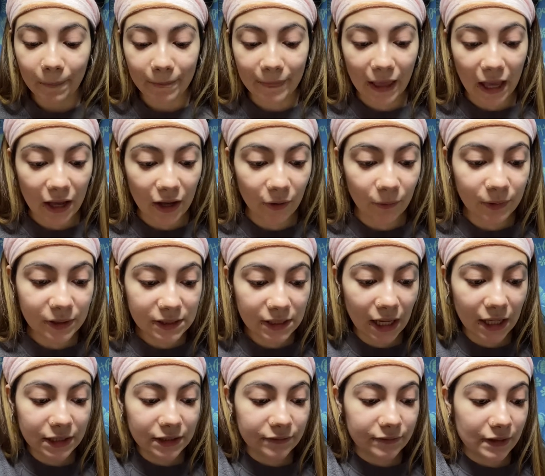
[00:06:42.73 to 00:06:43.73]
always
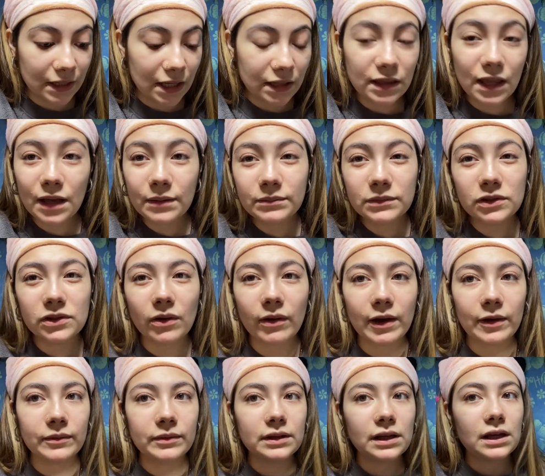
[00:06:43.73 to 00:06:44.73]
kind of need them, so I
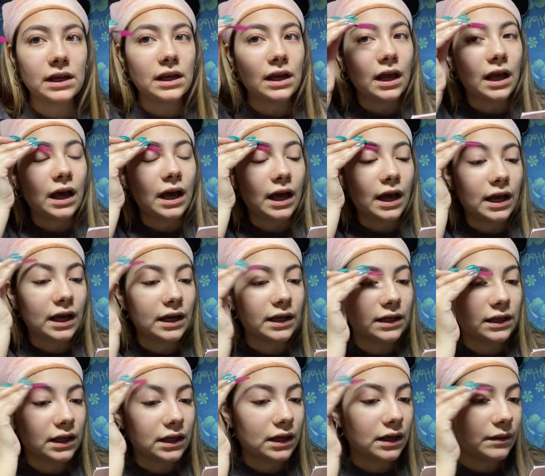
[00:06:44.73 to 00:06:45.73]

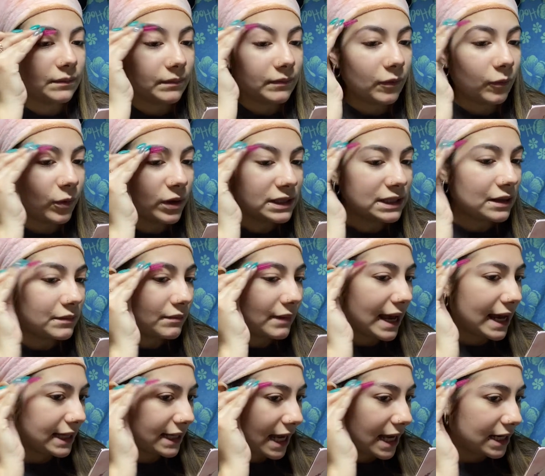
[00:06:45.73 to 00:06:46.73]
wasn't
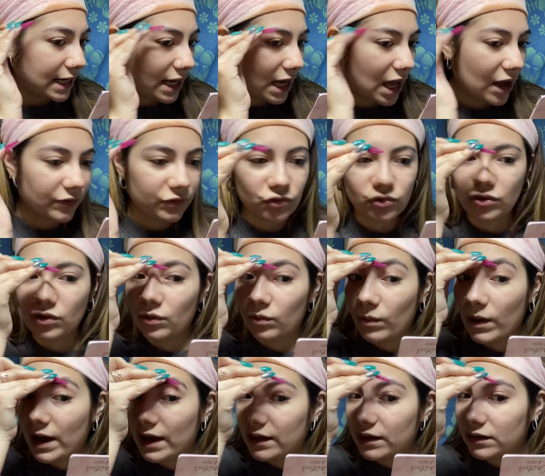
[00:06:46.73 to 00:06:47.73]
mad at it after a
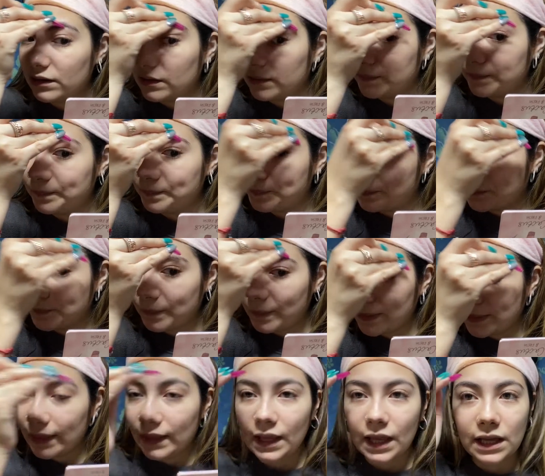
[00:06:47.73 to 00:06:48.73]
while.
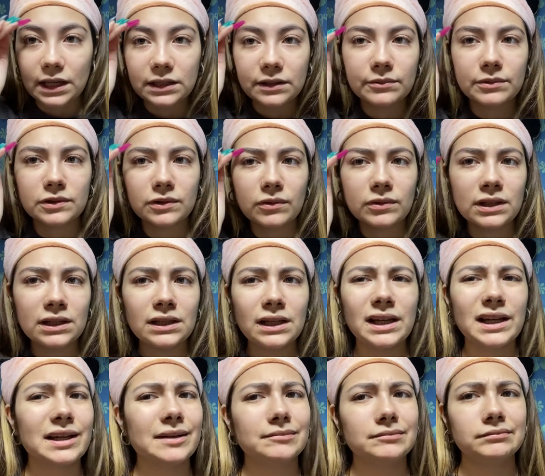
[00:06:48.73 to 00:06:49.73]
And it was only
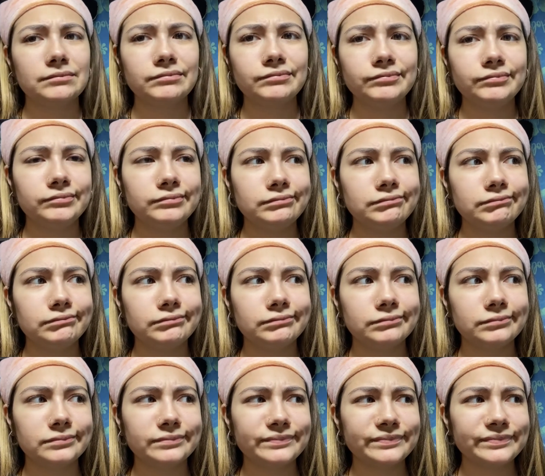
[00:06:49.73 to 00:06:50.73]
like,
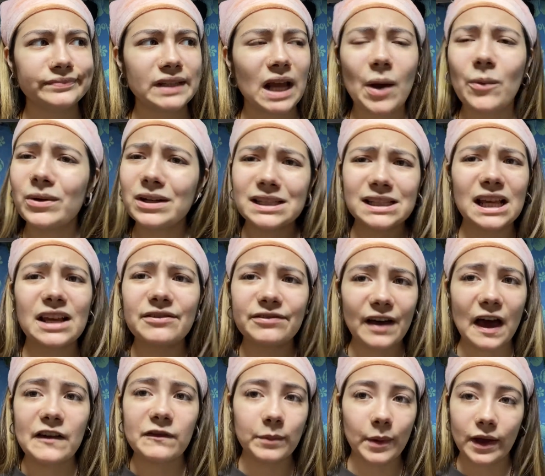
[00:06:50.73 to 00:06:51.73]
I want to say
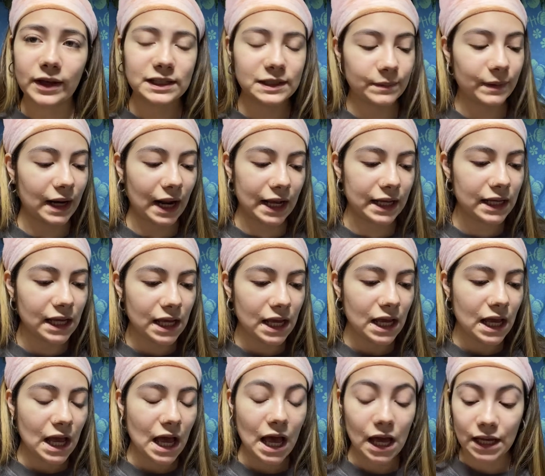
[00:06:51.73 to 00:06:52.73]
$5, but I
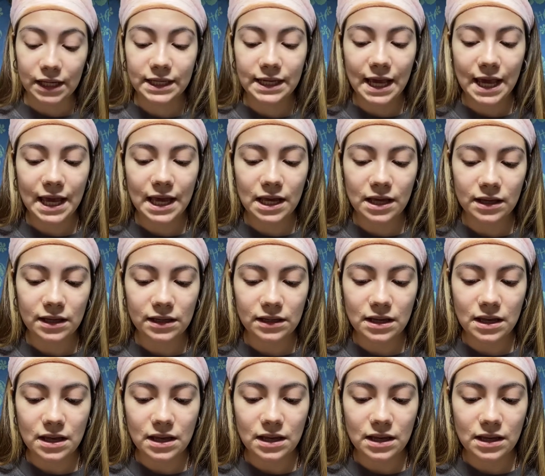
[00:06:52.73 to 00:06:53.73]
can't,
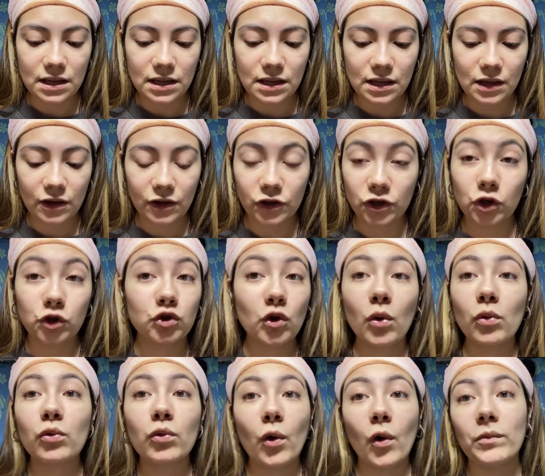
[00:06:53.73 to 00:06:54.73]

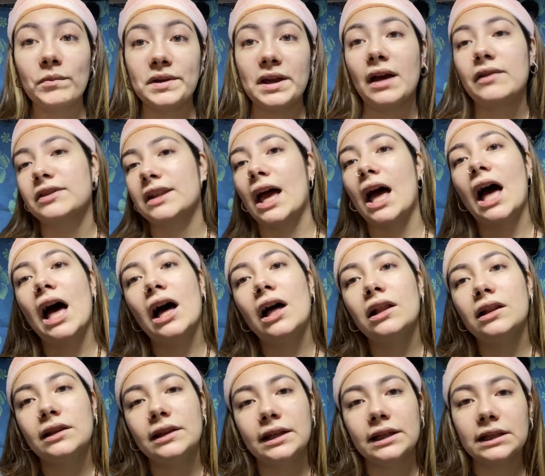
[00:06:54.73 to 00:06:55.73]
don't quote me on that.
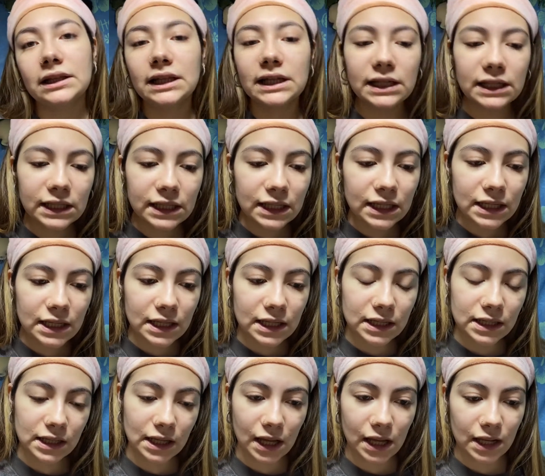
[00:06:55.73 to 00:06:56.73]
I'll link it,
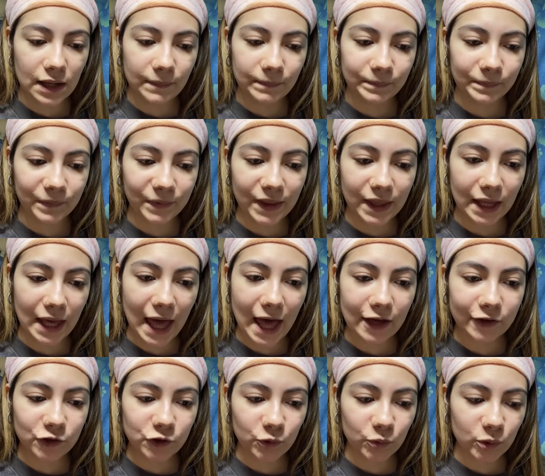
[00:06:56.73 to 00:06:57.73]
the
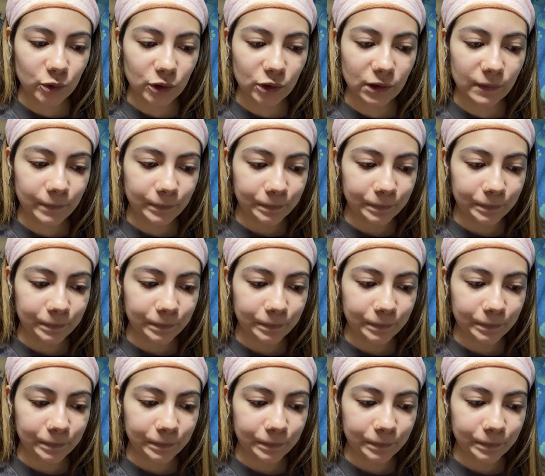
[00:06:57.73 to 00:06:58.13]
actual